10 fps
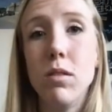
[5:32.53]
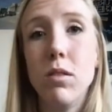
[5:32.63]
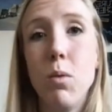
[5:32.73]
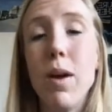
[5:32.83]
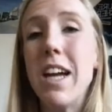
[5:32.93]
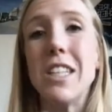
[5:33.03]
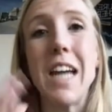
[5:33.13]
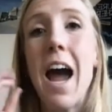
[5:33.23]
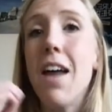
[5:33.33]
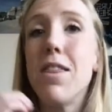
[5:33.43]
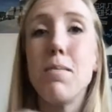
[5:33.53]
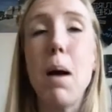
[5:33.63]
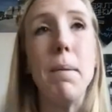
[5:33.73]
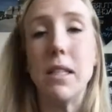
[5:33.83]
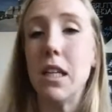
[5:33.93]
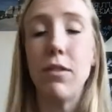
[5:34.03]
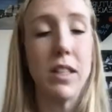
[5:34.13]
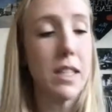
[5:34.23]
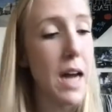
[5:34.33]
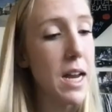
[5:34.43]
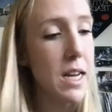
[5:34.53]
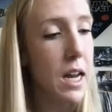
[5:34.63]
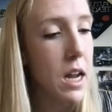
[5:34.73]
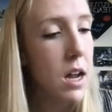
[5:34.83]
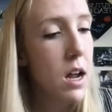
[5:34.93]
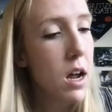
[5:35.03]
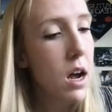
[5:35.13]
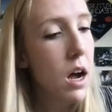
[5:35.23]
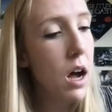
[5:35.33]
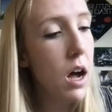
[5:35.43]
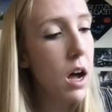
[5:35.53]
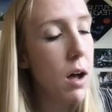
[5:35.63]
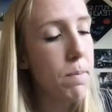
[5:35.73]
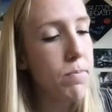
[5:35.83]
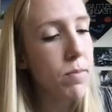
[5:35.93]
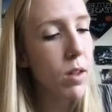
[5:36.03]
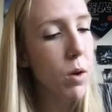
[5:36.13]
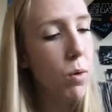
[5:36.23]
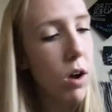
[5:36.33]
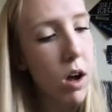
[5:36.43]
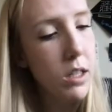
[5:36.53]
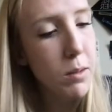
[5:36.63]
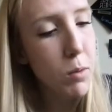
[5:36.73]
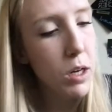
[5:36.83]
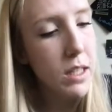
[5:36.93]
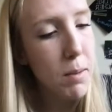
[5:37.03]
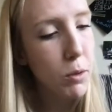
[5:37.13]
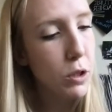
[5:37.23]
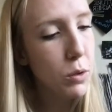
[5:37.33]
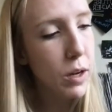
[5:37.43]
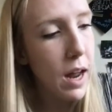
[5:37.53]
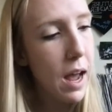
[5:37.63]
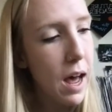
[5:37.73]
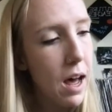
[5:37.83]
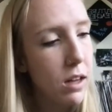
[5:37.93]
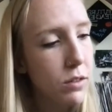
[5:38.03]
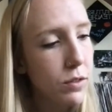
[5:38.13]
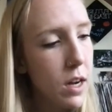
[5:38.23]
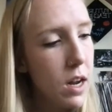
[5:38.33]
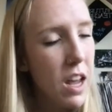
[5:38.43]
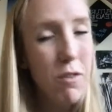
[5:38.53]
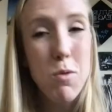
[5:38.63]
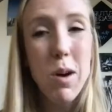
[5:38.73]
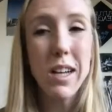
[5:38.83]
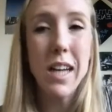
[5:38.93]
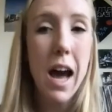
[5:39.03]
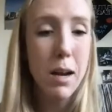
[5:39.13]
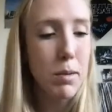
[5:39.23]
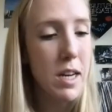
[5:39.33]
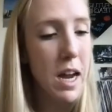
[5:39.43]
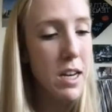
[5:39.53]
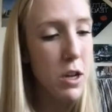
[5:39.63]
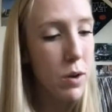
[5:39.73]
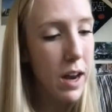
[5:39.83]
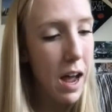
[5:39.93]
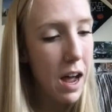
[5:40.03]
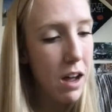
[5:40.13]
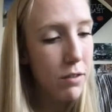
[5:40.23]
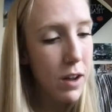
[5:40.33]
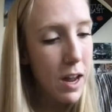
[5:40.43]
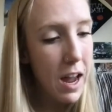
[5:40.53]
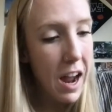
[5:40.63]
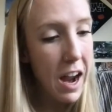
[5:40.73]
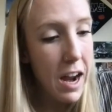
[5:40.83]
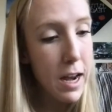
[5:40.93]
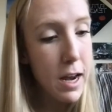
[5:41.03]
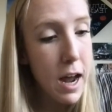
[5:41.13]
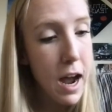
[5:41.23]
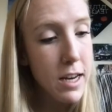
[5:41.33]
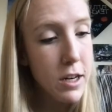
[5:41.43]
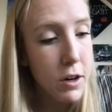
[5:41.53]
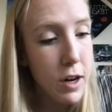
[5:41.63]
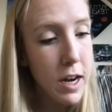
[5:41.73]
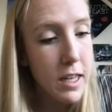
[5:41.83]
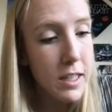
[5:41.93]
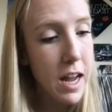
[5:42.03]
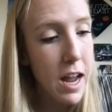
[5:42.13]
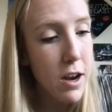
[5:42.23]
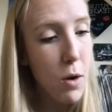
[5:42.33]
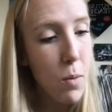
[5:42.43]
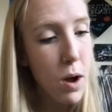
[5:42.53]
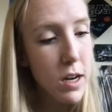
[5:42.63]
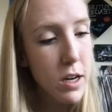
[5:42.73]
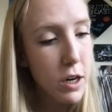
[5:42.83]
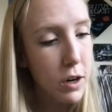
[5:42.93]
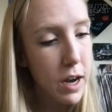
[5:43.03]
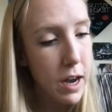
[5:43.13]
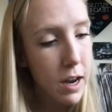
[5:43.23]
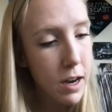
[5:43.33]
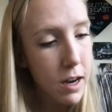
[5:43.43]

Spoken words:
We can just add them up and see if it's 90. Some more examples. You could have, if you want it to add up to 90, you could have 89 degrees and a 1 degree